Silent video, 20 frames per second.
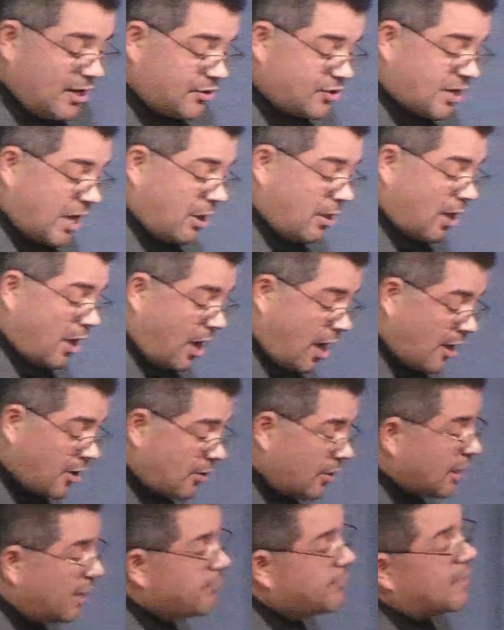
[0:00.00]
and shall
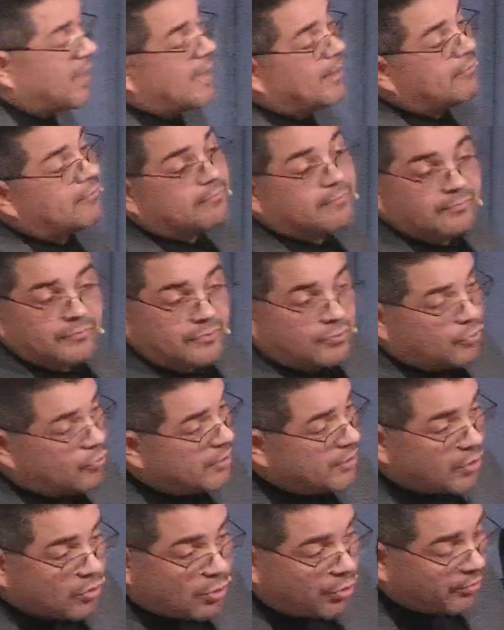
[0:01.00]
honor him, not
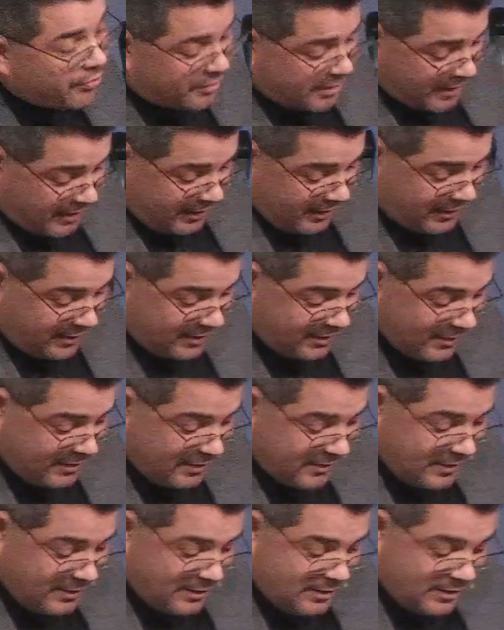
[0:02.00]
doing your own thing,
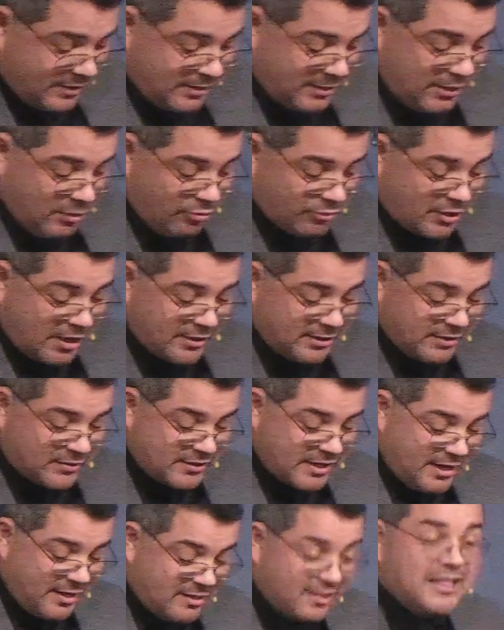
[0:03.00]
he goes
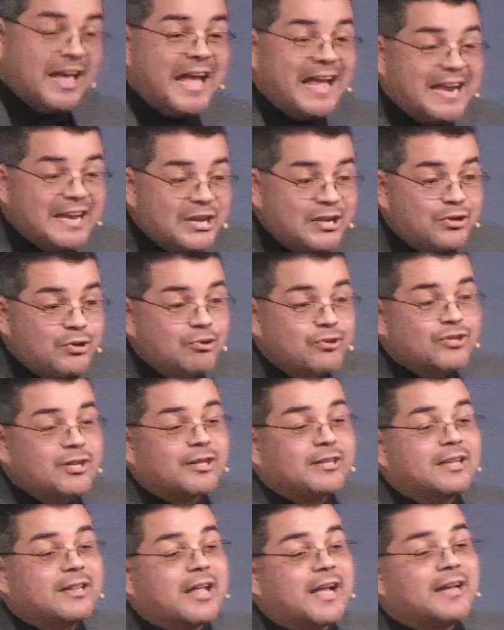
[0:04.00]
on to say, then
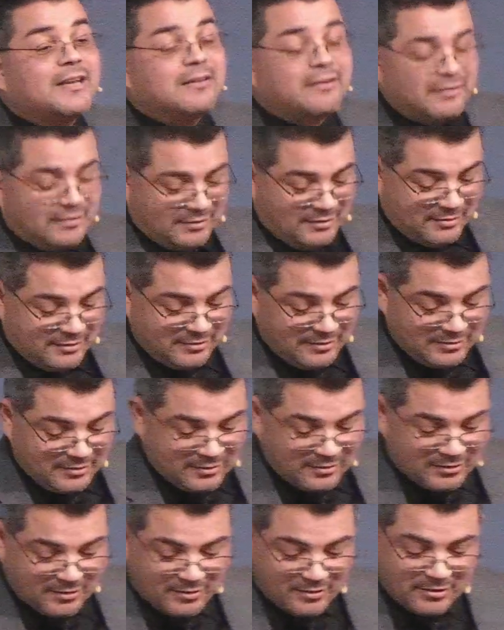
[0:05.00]
you shall delight
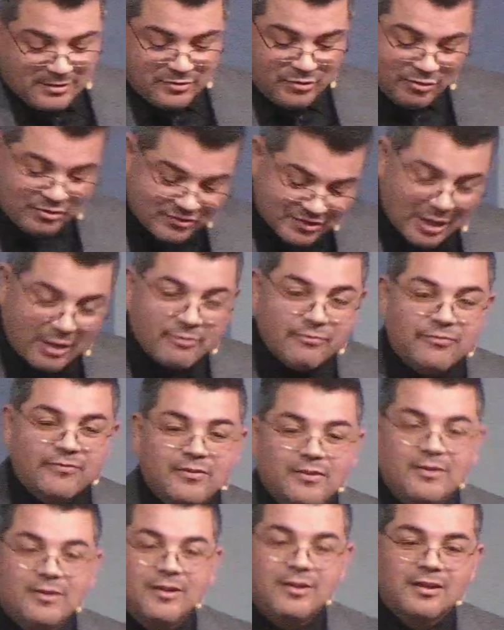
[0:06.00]

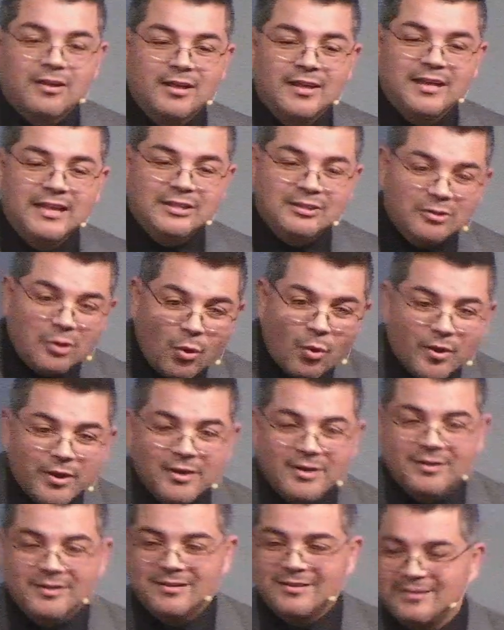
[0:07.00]
yourself in the
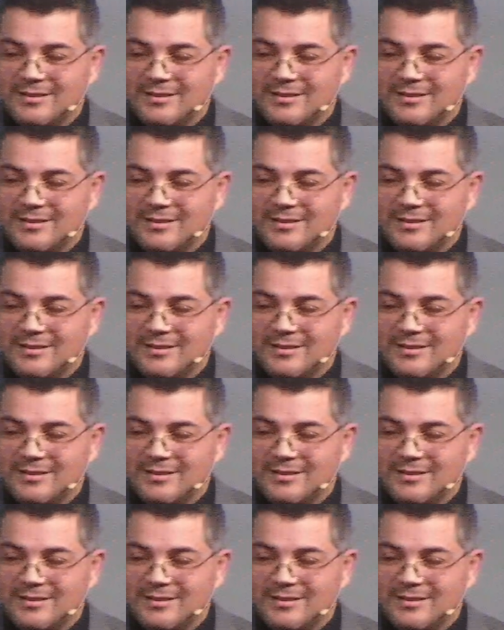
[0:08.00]
Lord.